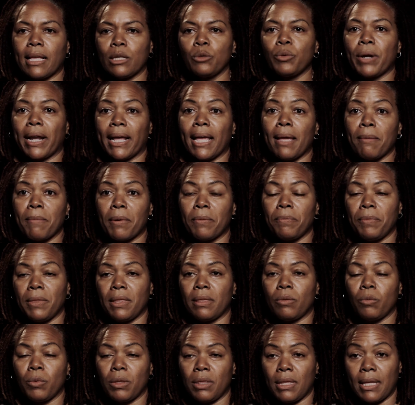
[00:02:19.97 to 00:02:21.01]
that's when I came up
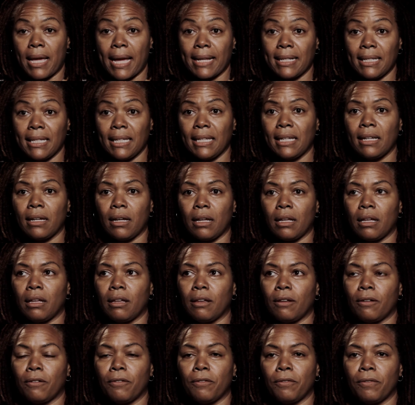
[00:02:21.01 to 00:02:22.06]
with the idea
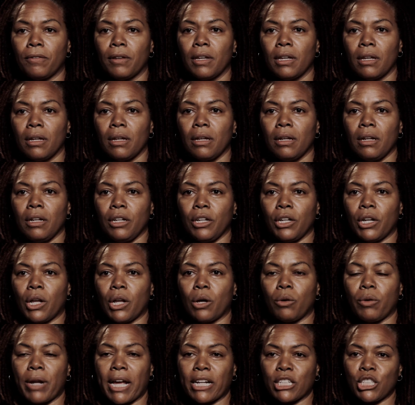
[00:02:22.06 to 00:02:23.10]
of,
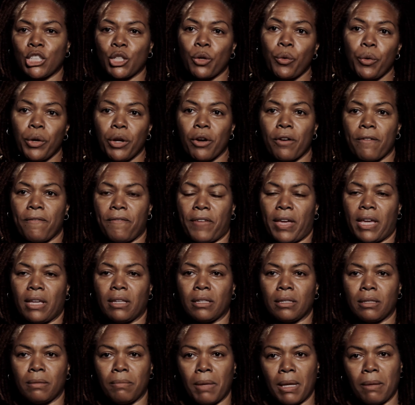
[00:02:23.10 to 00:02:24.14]
not showing her
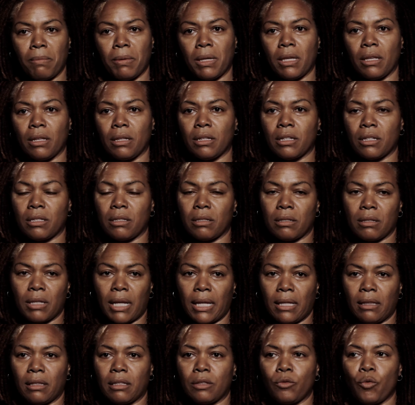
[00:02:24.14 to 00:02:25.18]
face, maybe just
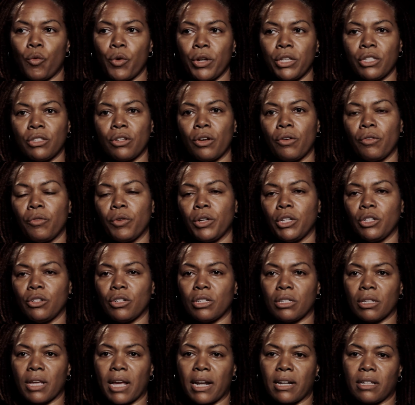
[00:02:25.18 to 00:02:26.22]
like this voiceover and you
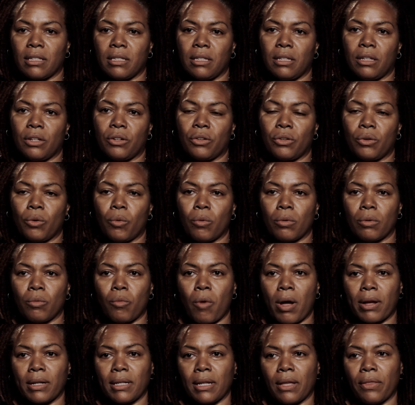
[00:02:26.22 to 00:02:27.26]
just kind of seeing her
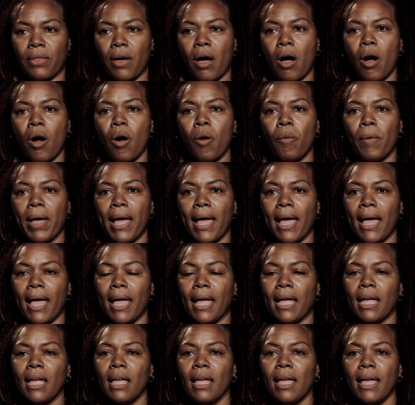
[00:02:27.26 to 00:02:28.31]
walk down the
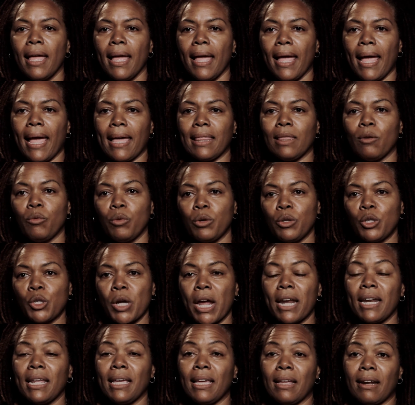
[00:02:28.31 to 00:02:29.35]
hallway. And then we were
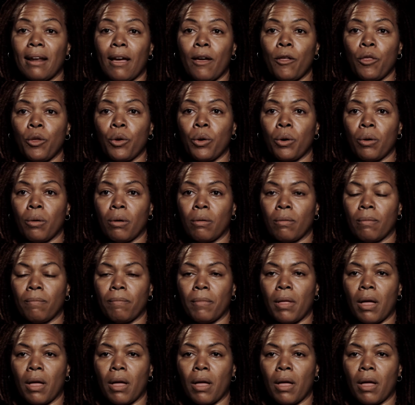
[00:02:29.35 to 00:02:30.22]
trying to get other